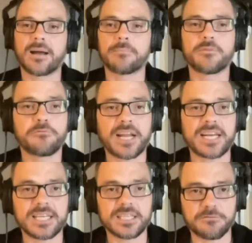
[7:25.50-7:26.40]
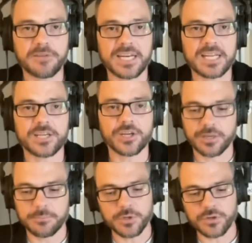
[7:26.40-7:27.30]
Fighting, defending your
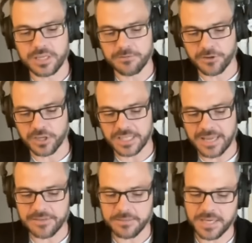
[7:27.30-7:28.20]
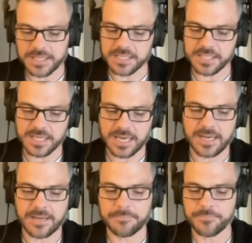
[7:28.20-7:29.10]
community for 11 months,
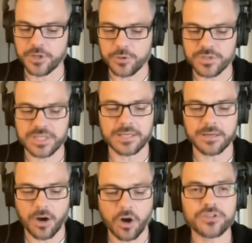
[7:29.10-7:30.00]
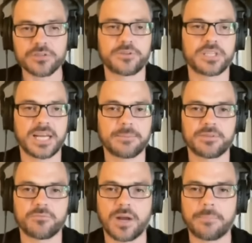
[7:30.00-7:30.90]
using all different types
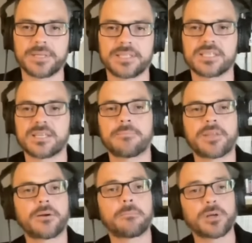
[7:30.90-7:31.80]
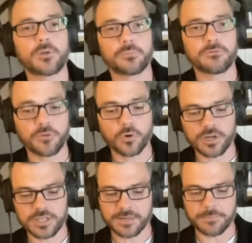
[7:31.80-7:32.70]
of weapons, some that are built
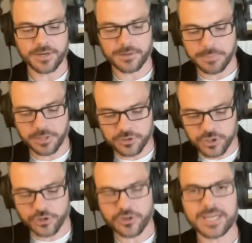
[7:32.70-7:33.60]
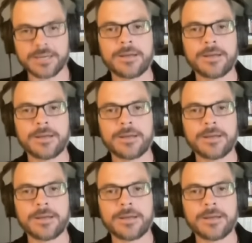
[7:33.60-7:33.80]
before, some that are built during,